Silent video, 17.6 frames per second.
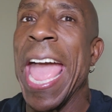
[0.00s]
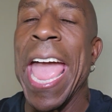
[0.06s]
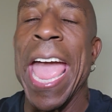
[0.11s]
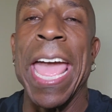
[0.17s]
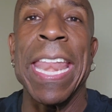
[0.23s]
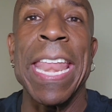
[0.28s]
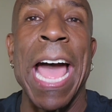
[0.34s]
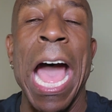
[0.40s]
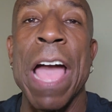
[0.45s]

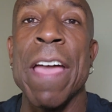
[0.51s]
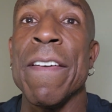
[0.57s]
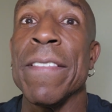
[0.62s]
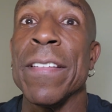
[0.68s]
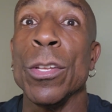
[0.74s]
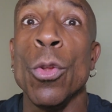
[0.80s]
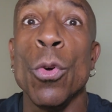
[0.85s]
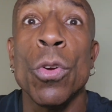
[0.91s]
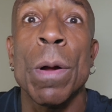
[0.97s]
And
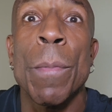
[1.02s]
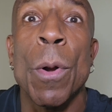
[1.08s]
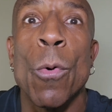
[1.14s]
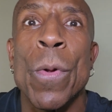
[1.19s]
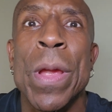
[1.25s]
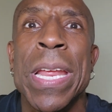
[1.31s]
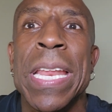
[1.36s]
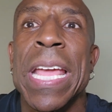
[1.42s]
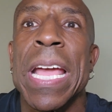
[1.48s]
Luca
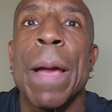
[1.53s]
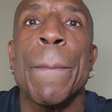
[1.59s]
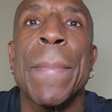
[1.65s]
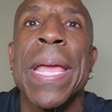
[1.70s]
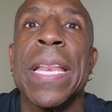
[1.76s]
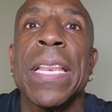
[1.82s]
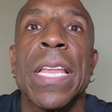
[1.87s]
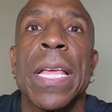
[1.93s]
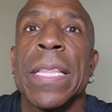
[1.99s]
Marini,
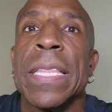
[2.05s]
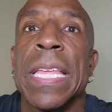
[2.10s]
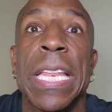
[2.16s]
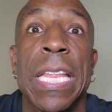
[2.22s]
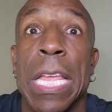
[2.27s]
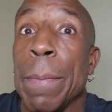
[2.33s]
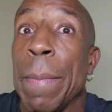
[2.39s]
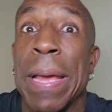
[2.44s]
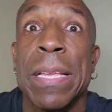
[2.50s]

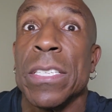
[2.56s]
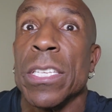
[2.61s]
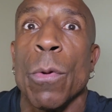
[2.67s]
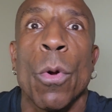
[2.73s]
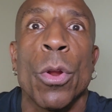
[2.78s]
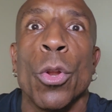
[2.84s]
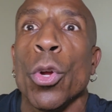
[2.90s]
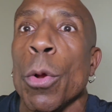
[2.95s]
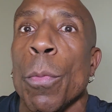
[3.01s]
did anybody see
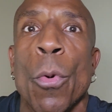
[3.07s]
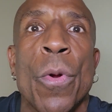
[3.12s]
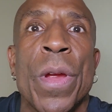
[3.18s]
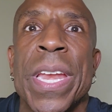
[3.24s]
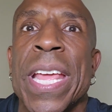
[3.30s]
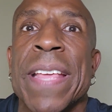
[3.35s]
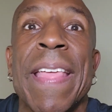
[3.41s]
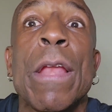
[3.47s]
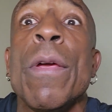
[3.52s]
where Luca
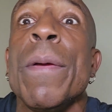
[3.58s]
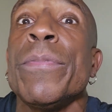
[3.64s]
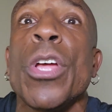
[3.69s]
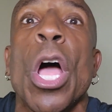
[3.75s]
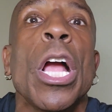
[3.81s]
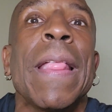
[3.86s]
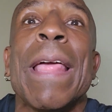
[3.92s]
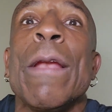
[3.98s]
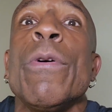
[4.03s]
Marini is? They don't
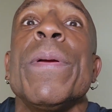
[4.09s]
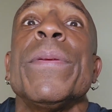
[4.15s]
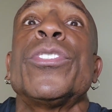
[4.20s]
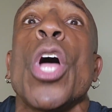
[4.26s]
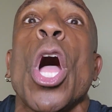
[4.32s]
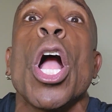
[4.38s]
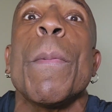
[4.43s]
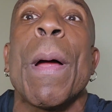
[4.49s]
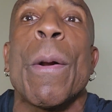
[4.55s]
even
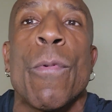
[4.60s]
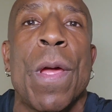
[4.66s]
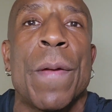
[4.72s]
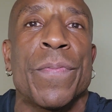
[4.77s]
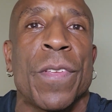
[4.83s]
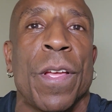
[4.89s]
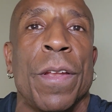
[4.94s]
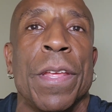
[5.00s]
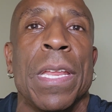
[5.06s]
talk about
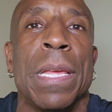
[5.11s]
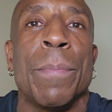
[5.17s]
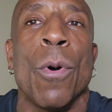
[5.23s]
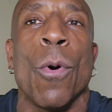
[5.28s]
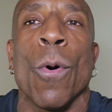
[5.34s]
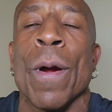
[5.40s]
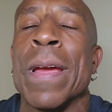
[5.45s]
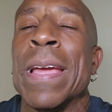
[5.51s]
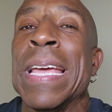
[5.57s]
Repsol
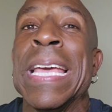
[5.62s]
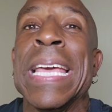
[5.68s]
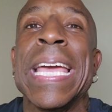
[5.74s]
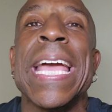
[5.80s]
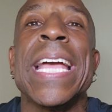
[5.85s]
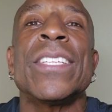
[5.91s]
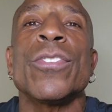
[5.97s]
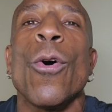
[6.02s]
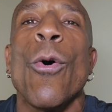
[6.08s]
anymore.
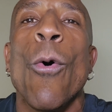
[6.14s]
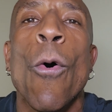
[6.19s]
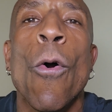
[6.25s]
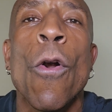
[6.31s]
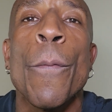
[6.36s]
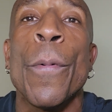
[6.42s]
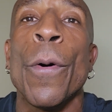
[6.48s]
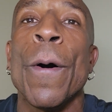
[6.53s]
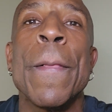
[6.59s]
It's
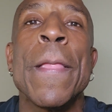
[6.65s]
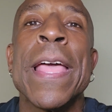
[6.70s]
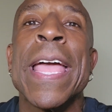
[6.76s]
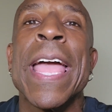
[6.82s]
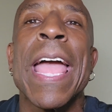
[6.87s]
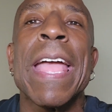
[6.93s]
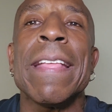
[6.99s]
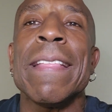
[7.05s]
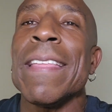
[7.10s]
horrible.
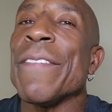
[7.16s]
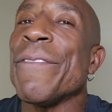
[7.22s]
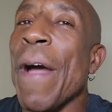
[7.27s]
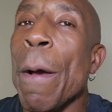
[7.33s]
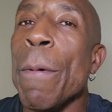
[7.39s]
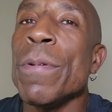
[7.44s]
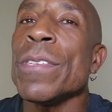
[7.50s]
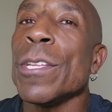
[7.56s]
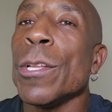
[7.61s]
If
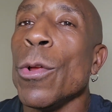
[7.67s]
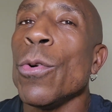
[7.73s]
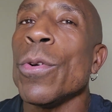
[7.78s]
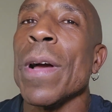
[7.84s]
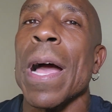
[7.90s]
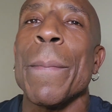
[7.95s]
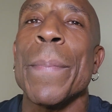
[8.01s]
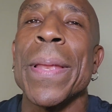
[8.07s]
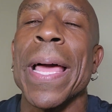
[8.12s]
I was
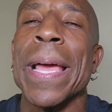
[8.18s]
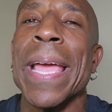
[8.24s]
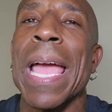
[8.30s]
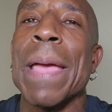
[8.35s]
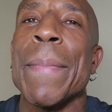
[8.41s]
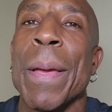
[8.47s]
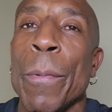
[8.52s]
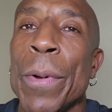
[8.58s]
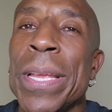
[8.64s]
Luca, I'd be like,
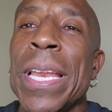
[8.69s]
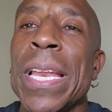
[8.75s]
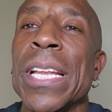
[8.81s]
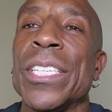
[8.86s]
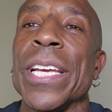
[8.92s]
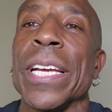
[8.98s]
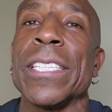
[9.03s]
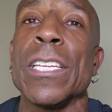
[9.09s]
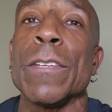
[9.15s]
hey man, we need
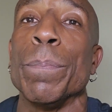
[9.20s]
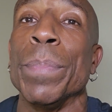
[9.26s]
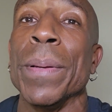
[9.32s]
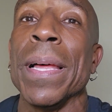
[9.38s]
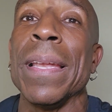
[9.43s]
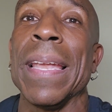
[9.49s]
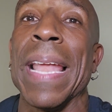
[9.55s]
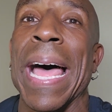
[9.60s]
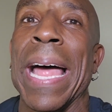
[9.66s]
to check this
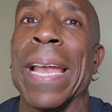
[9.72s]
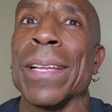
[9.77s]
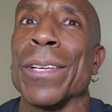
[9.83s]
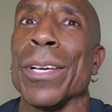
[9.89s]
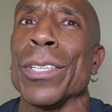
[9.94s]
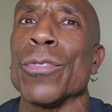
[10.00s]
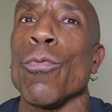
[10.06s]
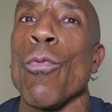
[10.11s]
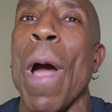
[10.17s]
bloodline,
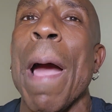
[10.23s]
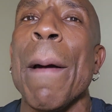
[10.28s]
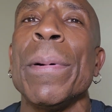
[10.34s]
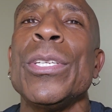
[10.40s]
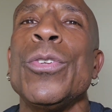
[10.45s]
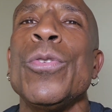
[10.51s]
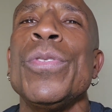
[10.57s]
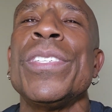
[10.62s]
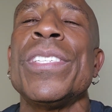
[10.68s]
because why
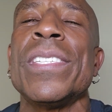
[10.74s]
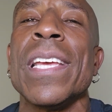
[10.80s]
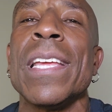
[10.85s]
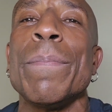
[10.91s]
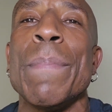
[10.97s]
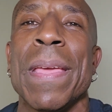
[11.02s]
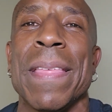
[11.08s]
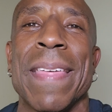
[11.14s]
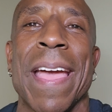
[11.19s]
would you
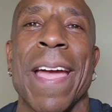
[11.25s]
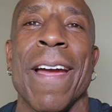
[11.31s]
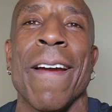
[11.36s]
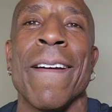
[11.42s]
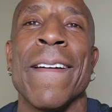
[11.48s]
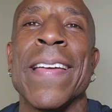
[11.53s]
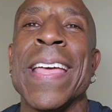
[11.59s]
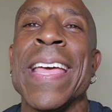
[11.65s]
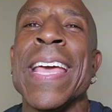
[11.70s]
send me
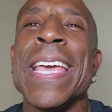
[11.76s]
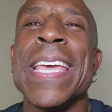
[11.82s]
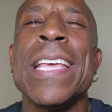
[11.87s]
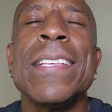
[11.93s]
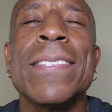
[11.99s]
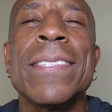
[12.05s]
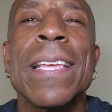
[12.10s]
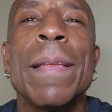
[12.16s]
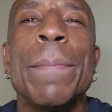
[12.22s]
there?
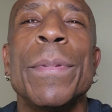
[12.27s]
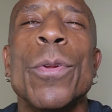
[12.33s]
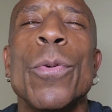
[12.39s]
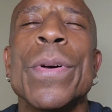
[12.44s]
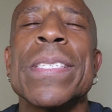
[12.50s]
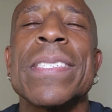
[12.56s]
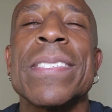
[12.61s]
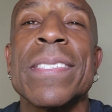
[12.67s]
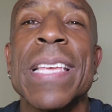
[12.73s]
He sent him
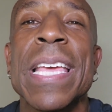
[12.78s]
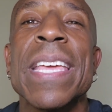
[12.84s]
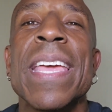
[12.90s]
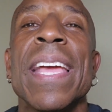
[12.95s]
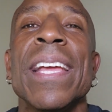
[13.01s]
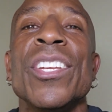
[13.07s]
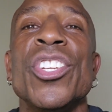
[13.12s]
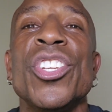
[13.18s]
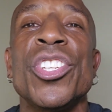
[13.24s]
to a
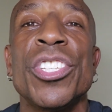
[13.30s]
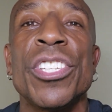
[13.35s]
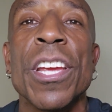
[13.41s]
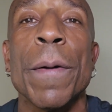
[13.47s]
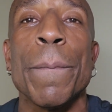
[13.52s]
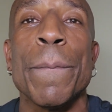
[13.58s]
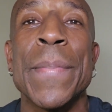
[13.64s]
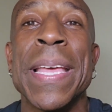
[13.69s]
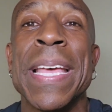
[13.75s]
sinking
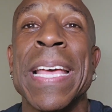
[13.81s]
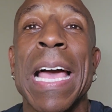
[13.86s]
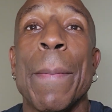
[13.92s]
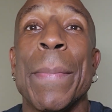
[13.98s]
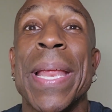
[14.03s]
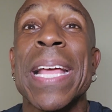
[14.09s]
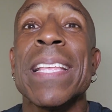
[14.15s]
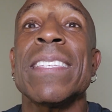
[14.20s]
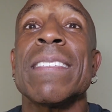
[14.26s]
ship.
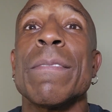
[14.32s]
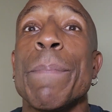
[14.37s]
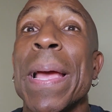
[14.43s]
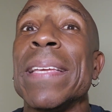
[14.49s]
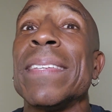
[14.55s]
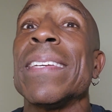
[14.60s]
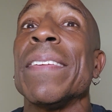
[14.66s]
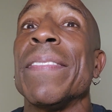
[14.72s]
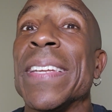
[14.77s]
That's
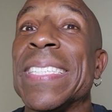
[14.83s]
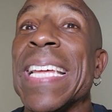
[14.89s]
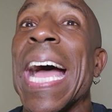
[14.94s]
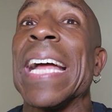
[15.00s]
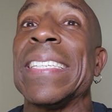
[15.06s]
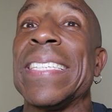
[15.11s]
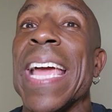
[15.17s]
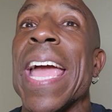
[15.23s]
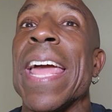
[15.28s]
basically the
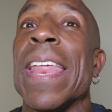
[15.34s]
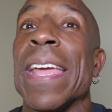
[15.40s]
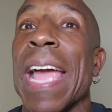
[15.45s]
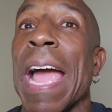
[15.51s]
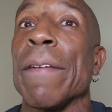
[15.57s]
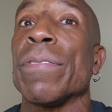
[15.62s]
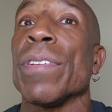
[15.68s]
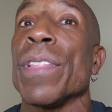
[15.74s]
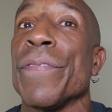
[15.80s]
Titanic
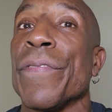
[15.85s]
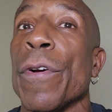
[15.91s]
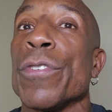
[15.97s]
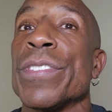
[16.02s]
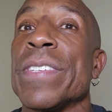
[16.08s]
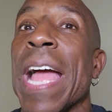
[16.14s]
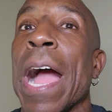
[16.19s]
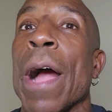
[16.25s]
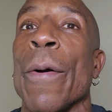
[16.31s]
after the
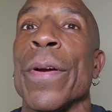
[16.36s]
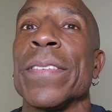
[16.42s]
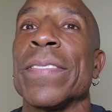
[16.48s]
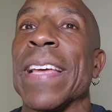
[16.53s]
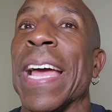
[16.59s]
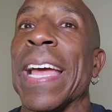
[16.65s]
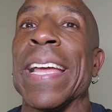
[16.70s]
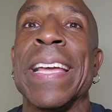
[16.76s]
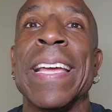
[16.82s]
first hour. It's
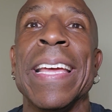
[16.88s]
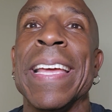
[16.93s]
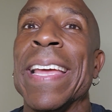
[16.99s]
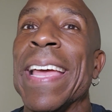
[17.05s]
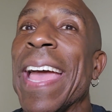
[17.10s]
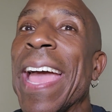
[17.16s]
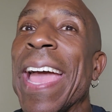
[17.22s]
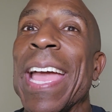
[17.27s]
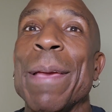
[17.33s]
like,
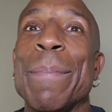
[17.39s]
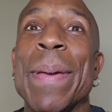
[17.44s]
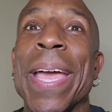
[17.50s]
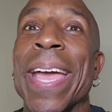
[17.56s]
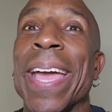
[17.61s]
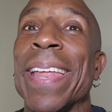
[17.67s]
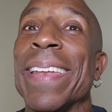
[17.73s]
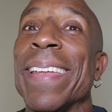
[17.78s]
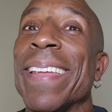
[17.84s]
hey
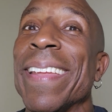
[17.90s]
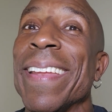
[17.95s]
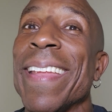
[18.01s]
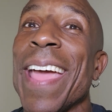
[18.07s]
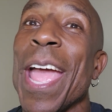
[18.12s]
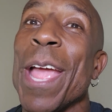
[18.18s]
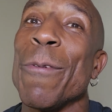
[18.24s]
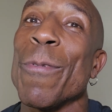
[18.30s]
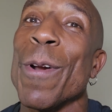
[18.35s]
man,
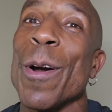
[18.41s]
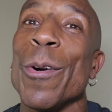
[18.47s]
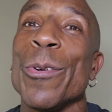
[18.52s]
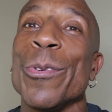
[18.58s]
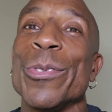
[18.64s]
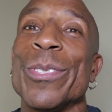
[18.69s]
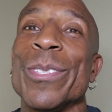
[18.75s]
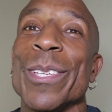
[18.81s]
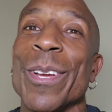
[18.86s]
hey
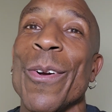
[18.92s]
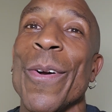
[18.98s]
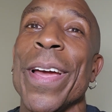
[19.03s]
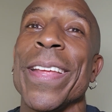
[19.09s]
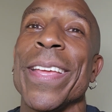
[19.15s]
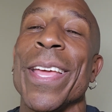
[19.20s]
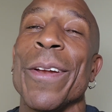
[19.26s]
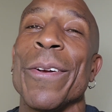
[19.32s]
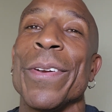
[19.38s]
Rose, go
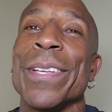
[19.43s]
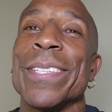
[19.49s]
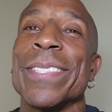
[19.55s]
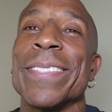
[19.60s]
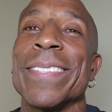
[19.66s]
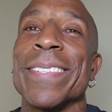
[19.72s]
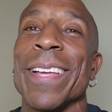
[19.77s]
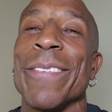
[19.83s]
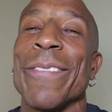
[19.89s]
ahead and get on
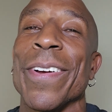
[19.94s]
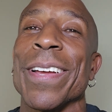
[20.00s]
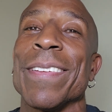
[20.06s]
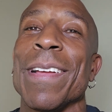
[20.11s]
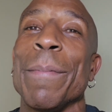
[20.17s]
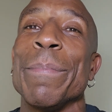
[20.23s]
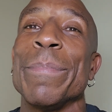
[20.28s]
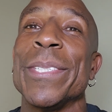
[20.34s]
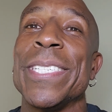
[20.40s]
this because
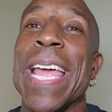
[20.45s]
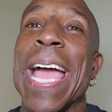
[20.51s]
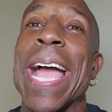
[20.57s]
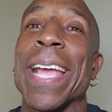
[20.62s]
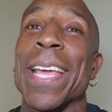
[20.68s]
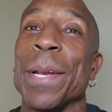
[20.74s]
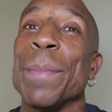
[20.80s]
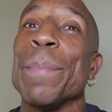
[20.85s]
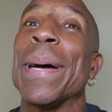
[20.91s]
I'm
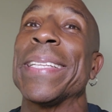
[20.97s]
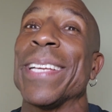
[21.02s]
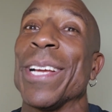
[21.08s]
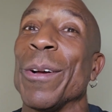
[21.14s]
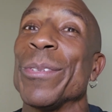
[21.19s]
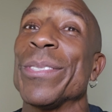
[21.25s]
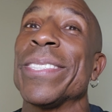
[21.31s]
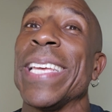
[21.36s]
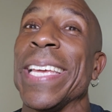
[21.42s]
Jack and I'm about to
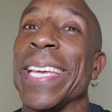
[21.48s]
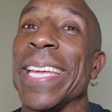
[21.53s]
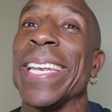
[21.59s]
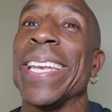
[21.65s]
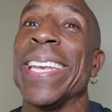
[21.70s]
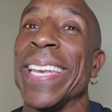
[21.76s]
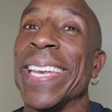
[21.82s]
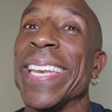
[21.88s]
go sinking.